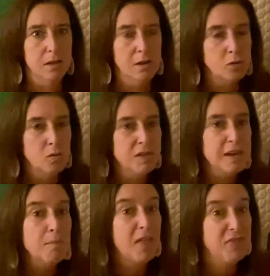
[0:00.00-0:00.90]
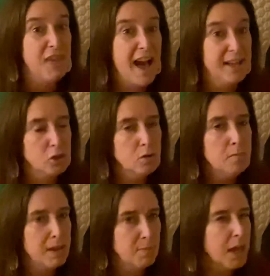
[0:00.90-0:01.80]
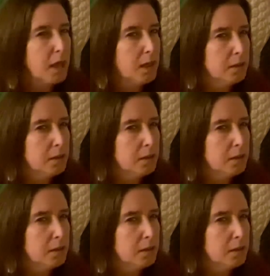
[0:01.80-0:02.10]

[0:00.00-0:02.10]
So think about that too, maybe.